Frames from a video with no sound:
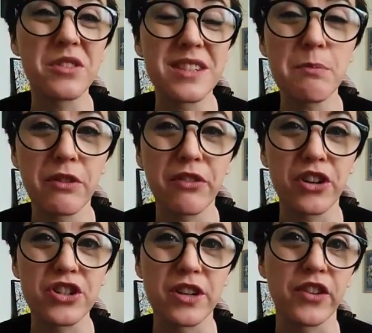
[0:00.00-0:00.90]
simple
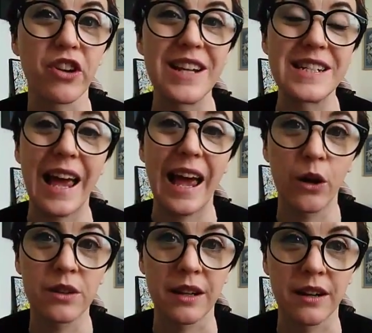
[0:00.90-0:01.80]
version of your idea
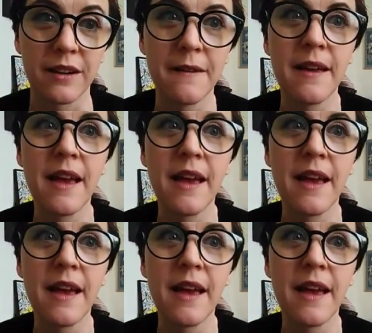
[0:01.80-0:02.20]
out there,